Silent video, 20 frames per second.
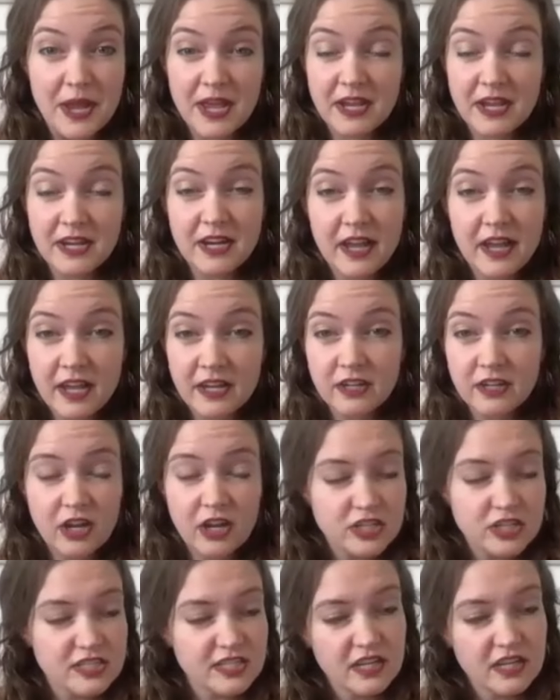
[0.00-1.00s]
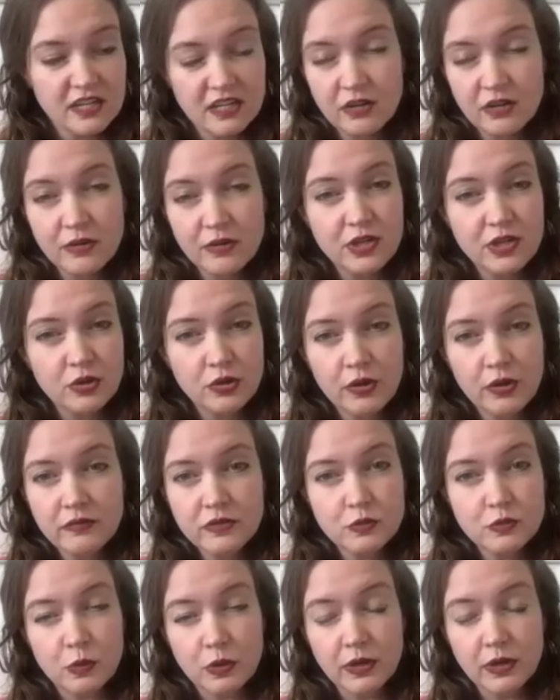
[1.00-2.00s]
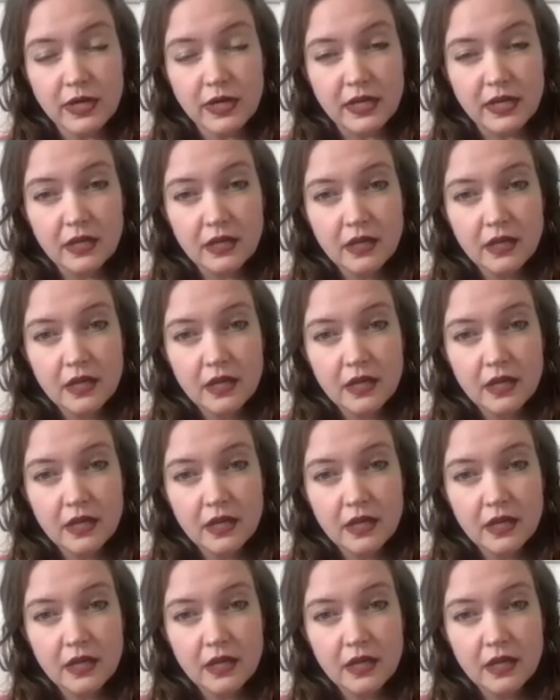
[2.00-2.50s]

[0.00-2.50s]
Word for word: And and God just said, "You know what? You don't have to worry